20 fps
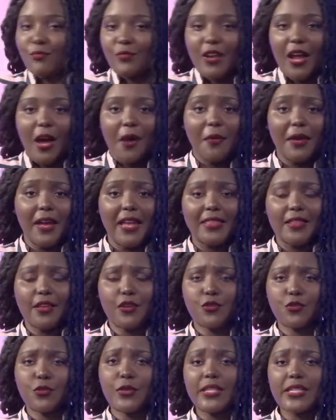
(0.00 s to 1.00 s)
now and
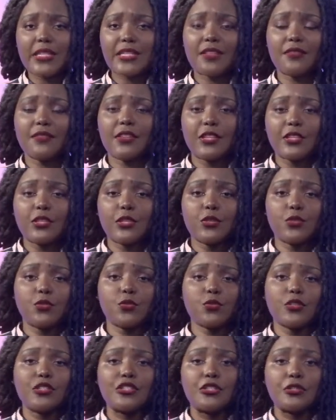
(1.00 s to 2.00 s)
then. 2017 to
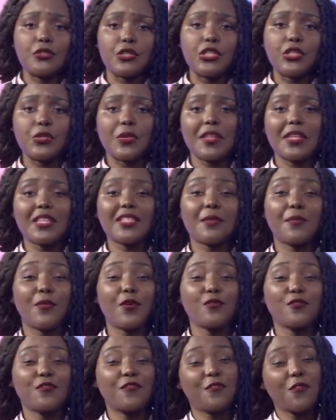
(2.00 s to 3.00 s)
2021, that's
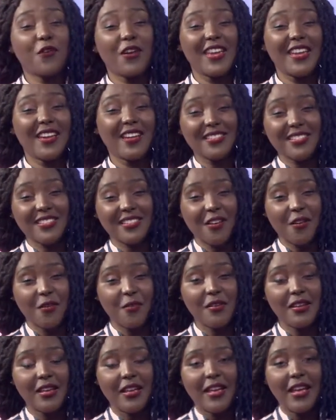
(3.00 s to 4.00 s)
about 4 years now.